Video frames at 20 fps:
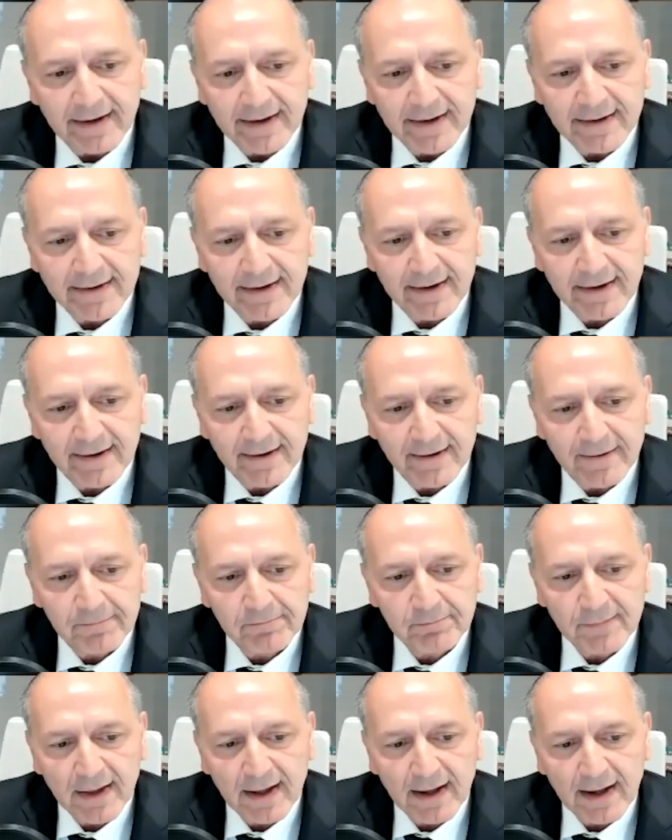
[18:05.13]
And
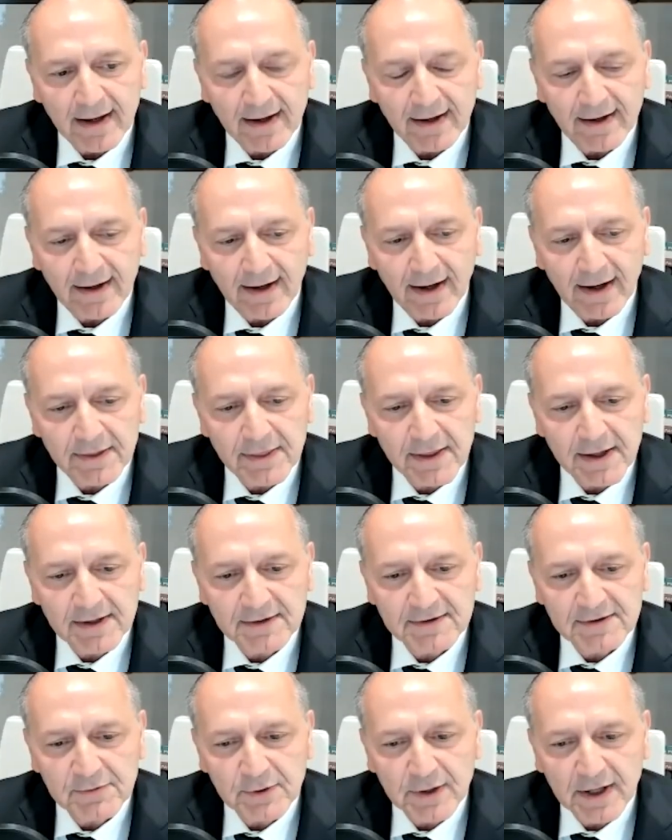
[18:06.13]
I think,
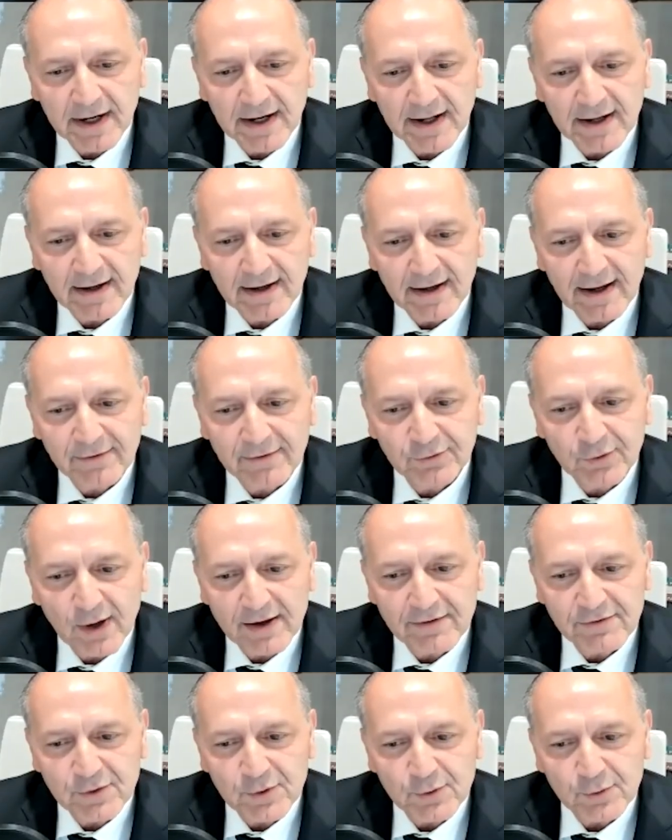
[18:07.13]
Inti, we're going to
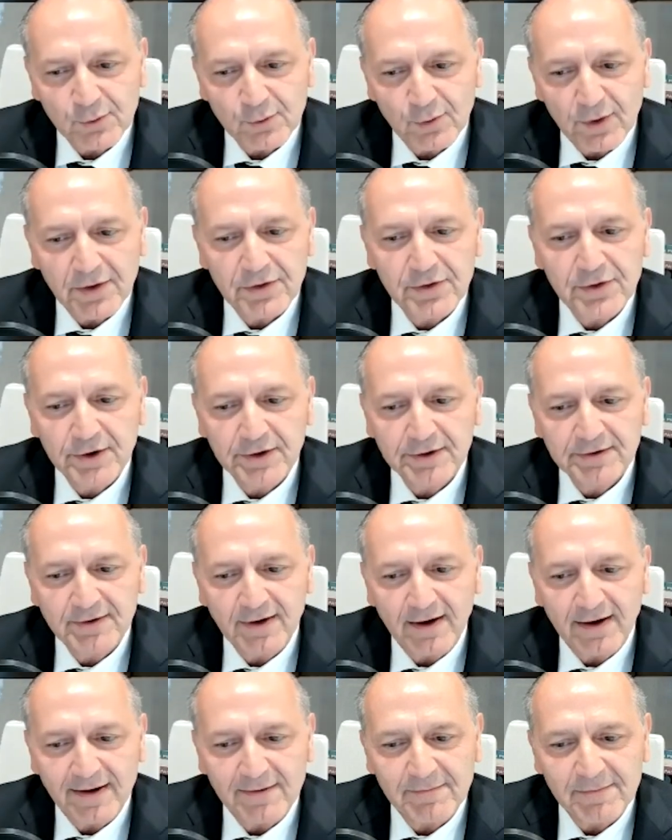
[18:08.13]
have you a third
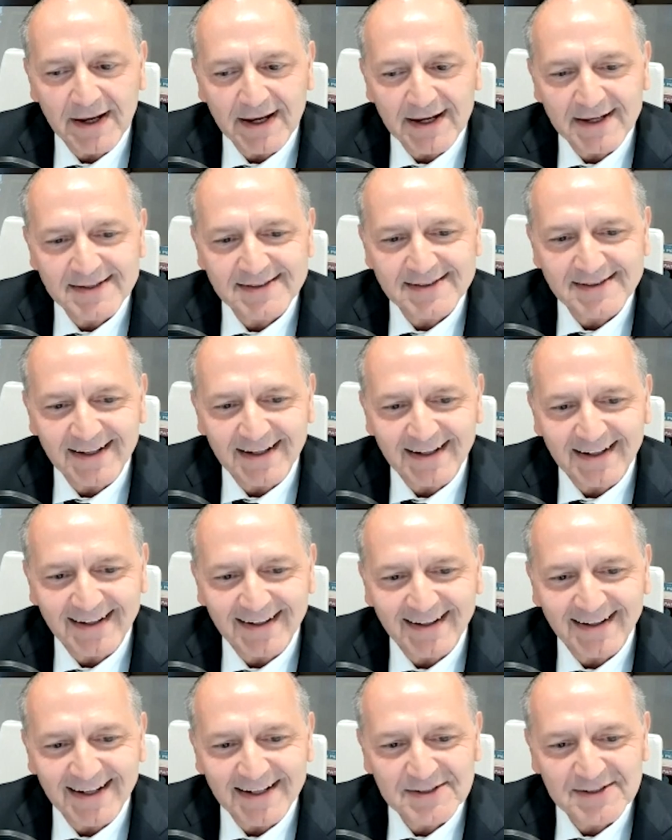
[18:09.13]
time as
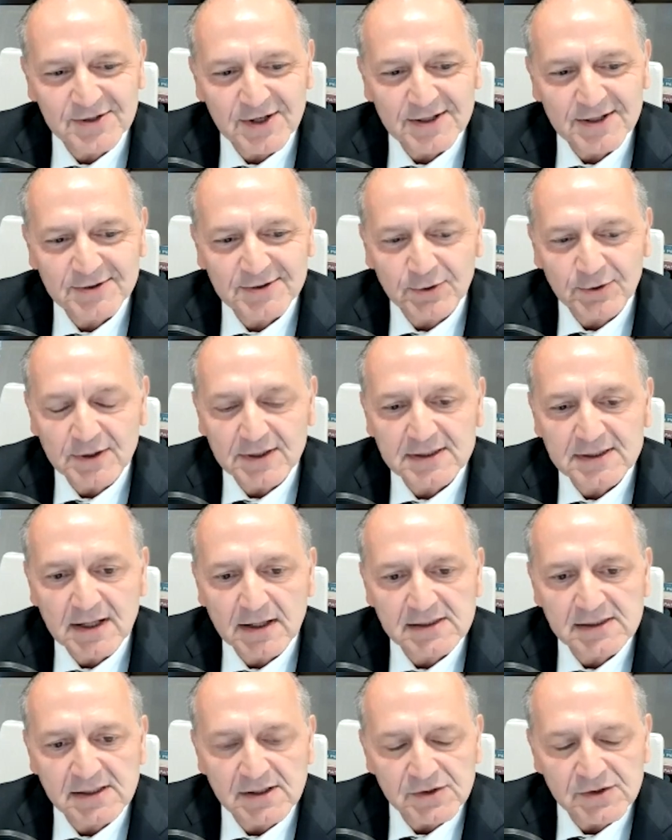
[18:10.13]
just to
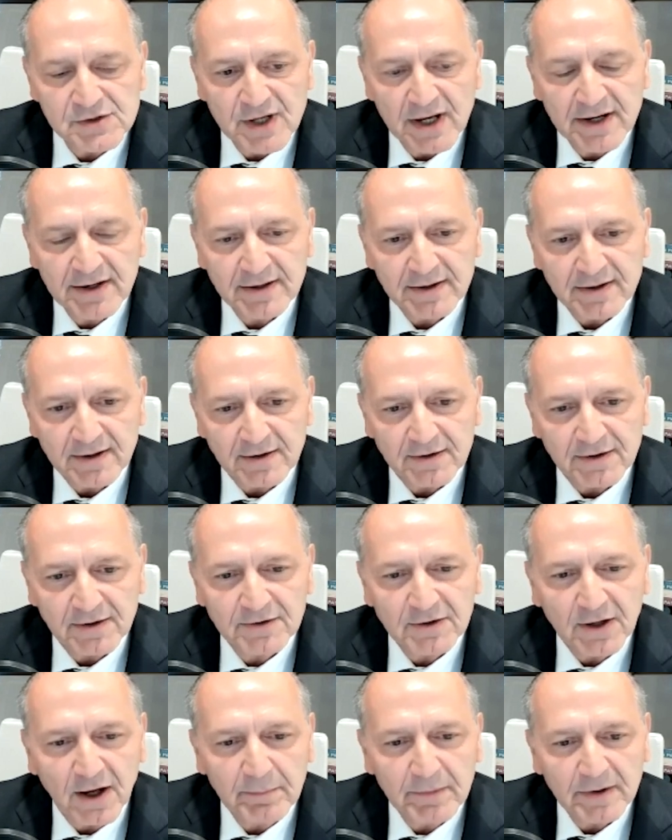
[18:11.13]
discuss in general the
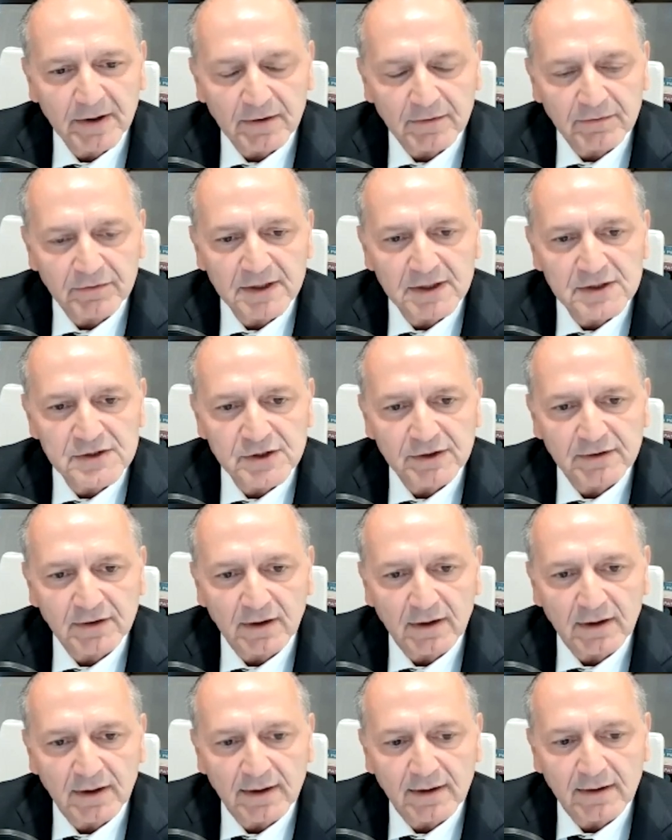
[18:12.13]
topic of
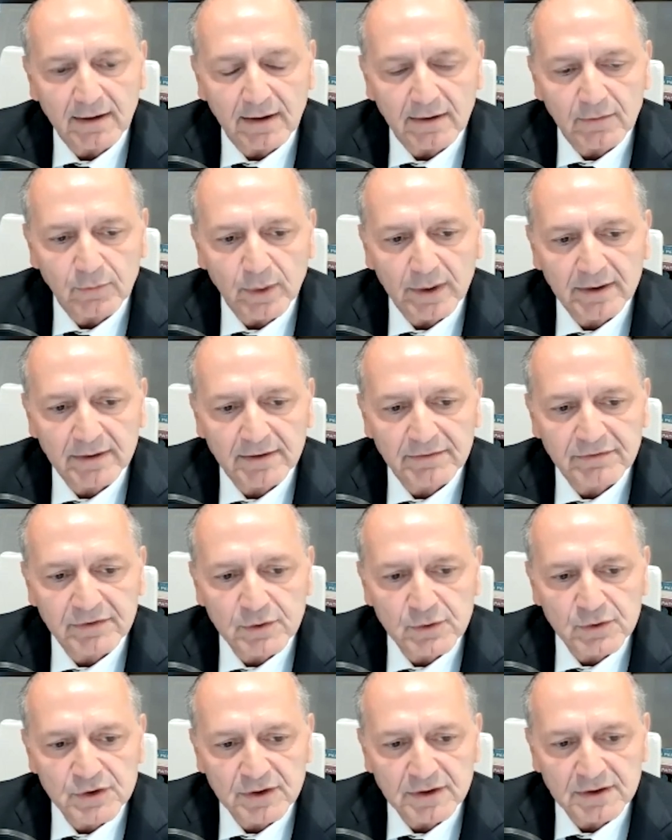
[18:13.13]
digital and where the
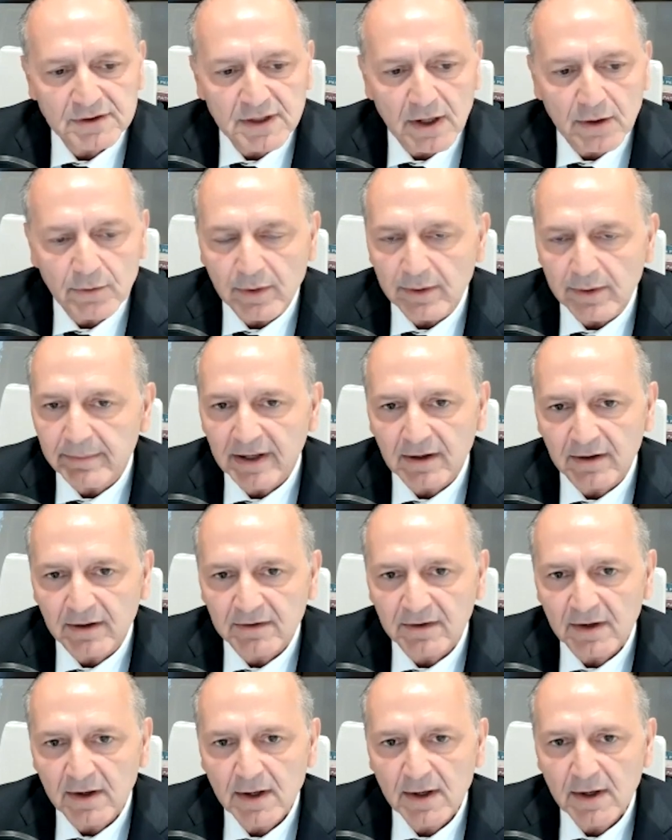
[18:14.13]
future is going, because